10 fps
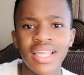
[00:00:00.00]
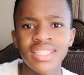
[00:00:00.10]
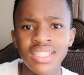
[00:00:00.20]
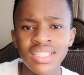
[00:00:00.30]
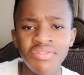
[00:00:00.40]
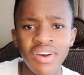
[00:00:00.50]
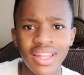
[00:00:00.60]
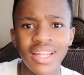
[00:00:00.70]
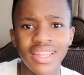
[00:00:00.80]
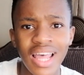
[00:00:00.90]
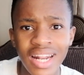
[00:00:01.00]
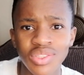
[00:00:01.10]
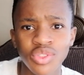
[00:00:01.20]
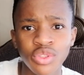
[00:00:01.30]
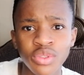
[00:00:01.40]
I can testify that that
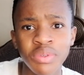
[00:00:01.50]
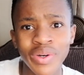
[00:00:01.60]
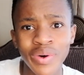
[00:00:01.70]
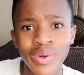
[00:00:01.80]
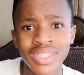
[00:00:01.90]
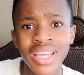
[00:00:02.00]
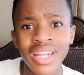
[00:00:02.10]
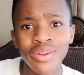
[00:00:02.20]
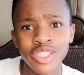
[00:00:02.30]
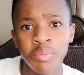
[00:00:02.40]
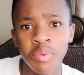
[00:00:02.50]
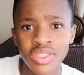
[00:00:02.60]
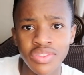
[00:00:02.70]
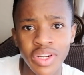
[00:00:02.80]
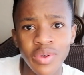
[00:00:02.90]
is true because in
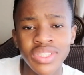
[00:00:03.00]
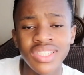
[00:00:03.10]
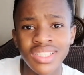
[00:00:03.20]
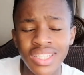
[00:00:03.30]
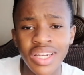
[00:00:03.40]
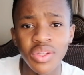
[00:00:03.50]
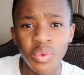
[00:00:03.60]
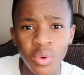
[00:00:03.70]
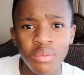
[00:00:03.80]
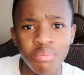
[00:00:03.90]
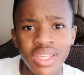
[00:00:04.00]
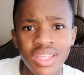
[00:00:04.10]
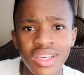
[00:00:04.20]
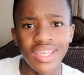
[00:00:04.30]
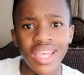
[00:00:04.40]
Nosipho's video she said you will
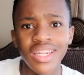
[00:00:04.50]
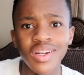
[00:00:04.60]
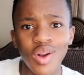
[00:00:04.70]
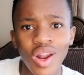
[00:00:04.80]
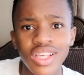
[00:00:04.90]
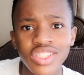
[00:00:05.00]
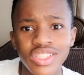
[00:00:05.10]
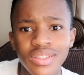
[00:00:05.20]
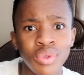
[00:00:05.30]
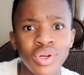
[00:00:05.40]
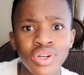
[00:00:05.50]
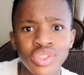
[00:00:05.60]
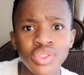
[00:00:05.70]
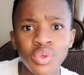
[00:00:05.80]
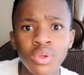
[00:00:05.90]
be gaining knowledge
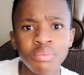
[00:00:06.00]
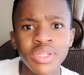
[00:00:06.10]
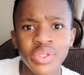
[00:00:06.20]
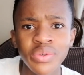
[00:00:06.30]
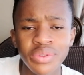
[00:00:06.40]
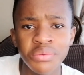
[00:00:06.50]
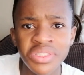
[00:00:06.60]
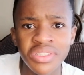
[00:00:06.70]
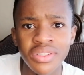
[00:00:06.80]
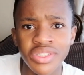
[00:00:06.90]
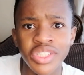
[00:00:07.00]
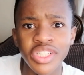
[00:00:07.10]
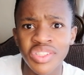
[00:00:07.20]
because you will be doing research.